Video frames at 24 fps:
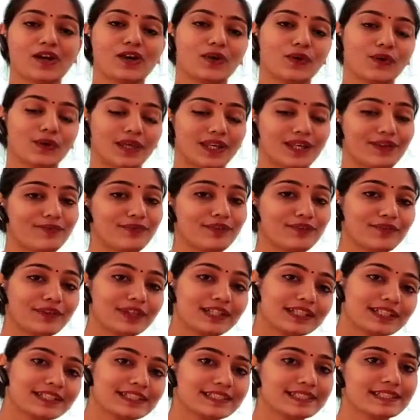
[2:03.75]
Okay, we
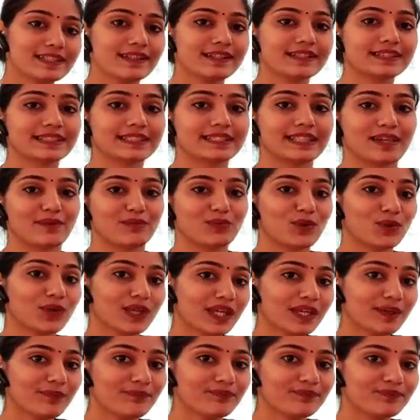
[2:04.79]
will discuss them.
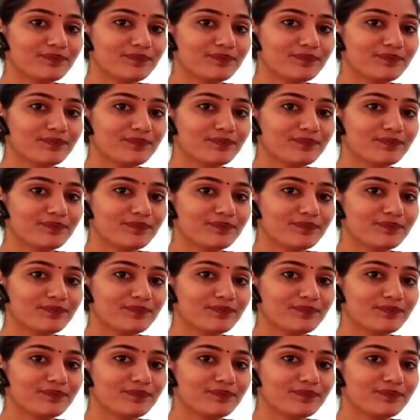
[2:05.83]
Okay.